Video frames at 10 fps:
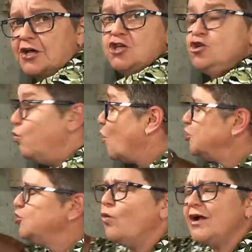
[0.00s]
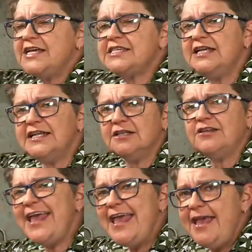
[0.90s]
You want, you want as little
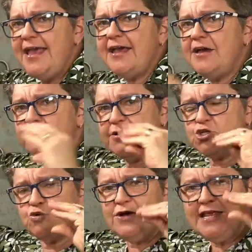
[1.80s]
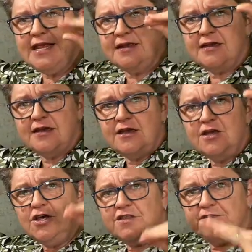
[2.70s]
air between
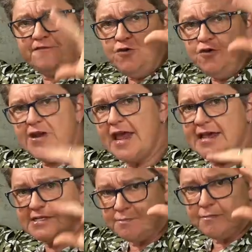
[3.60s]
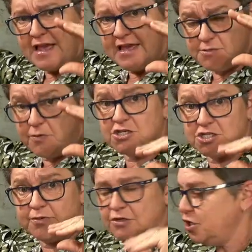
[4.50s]
the food as, as
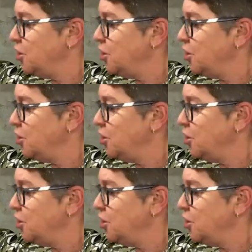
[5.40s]
possible.